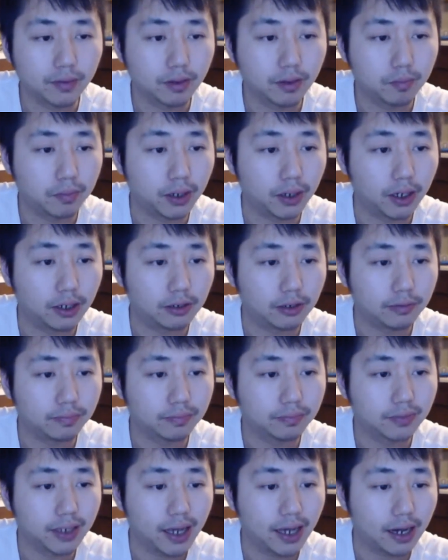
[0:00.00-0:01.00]
But
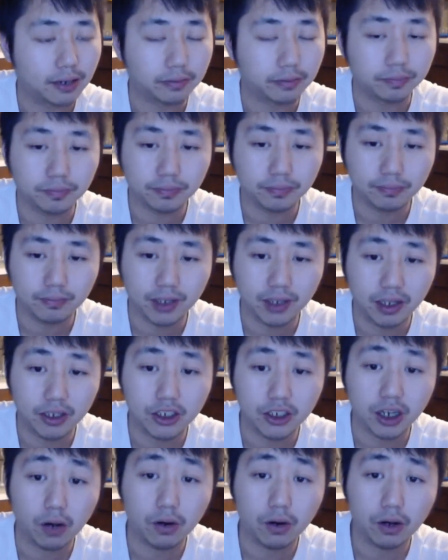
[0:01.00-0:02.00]
yeah,
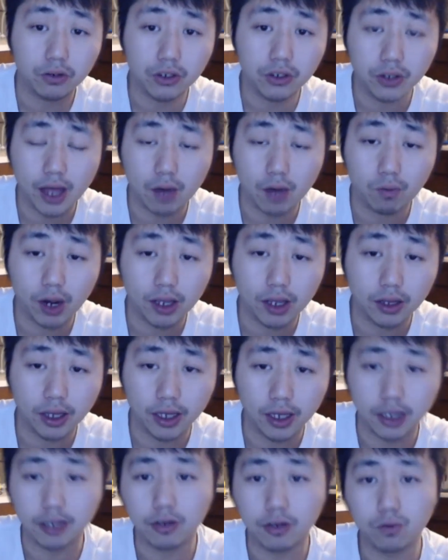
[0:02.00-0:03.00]
shout out to that white
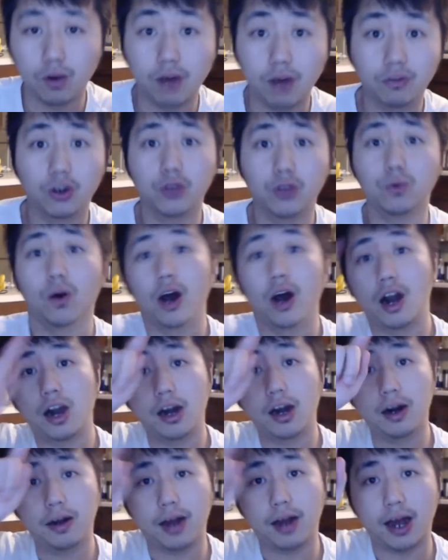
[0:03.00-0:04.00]
lady, whoever you
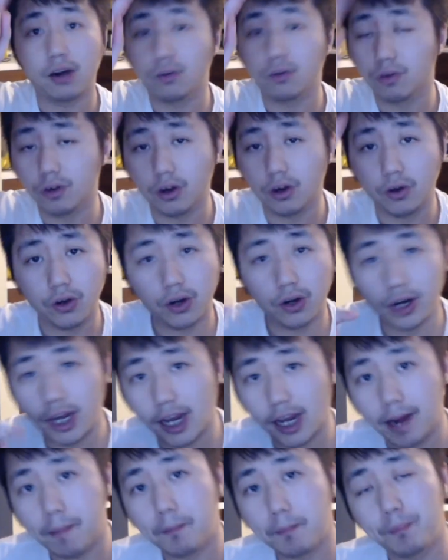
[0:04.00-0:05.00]
are. I don't know your
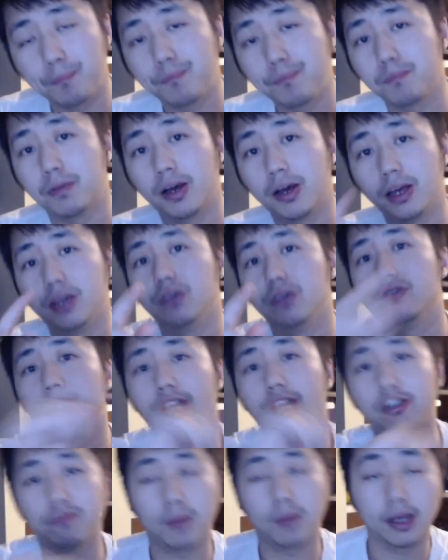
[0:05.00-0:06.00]
name, but you
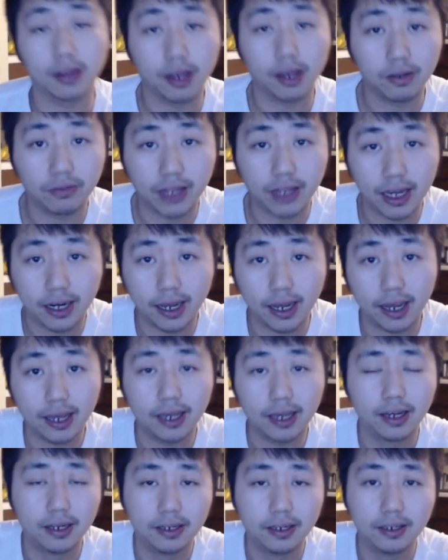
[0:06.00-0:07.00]
saved my life that day,
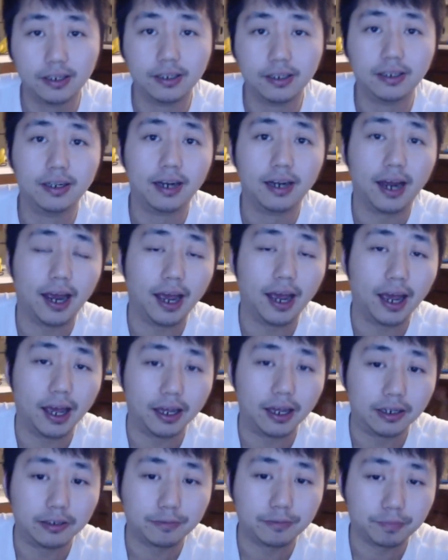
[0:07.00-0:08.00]

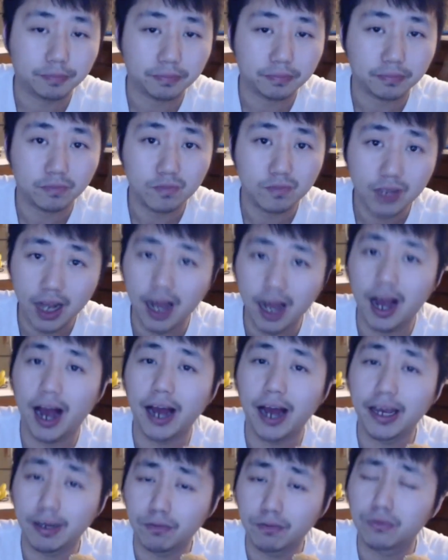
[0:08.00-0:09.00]
and I
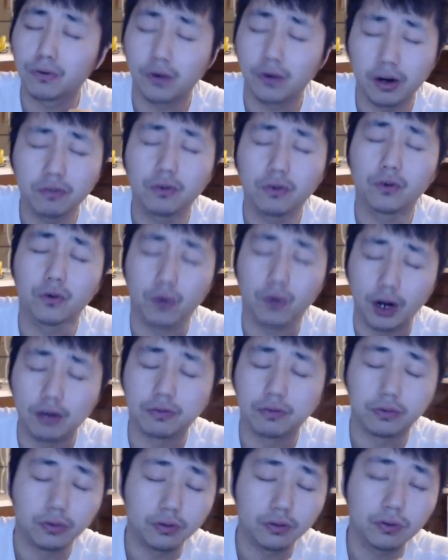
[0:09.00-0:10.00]
am forever
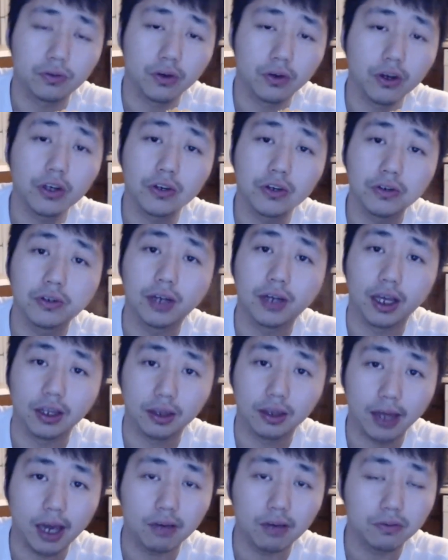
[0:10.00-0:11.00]
grateful for you and
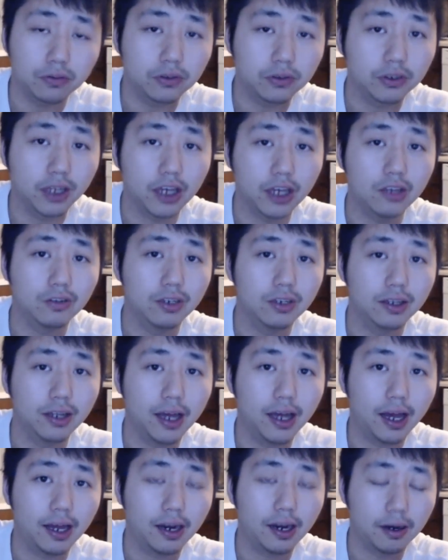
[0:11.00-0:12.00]
thankful that you did
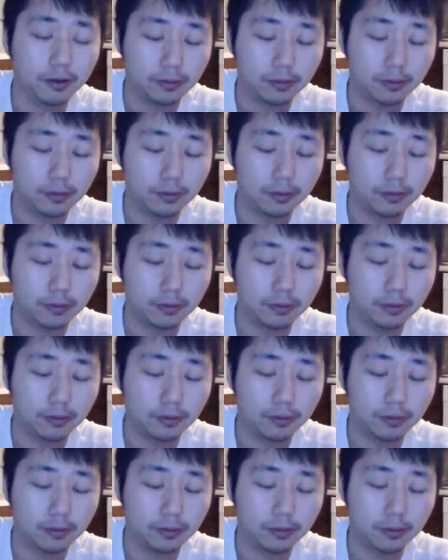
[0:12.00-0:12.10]
that.